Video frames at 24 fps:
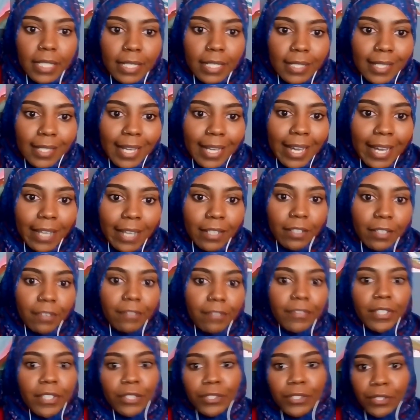is kind of
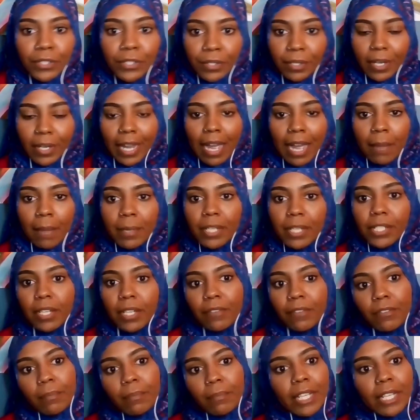filter how much
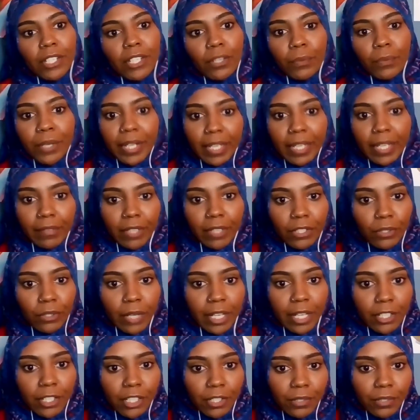information we're giving to
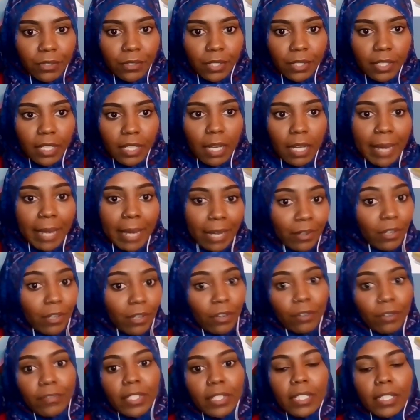our children about
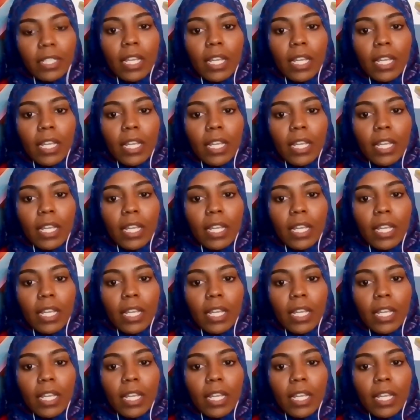COVID.